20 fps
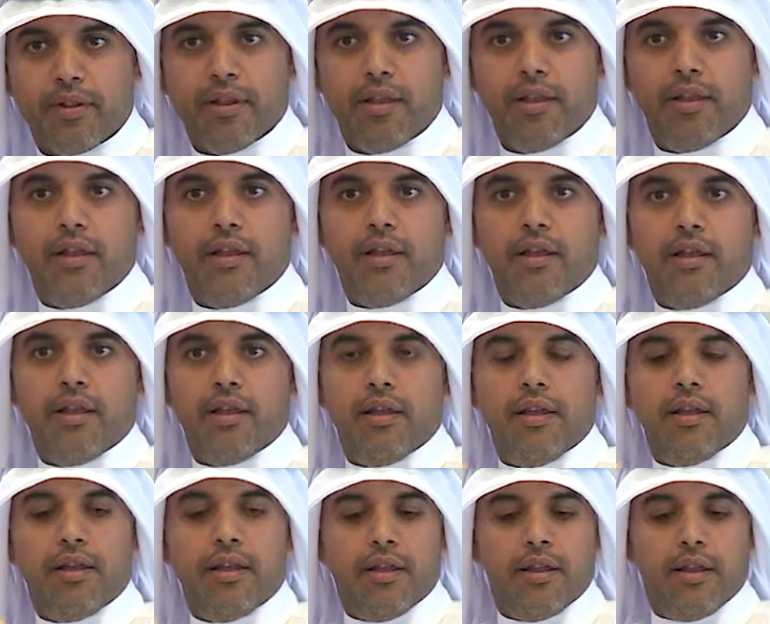
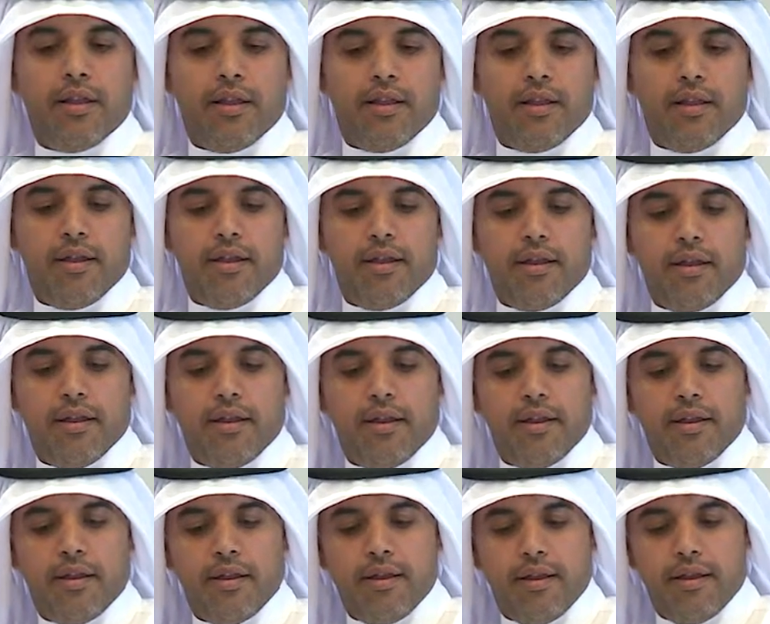
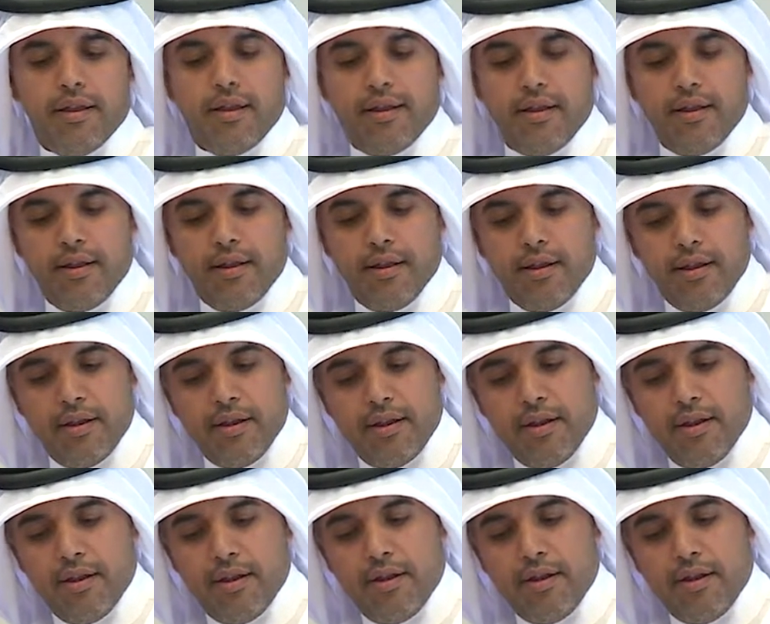Nothing is said.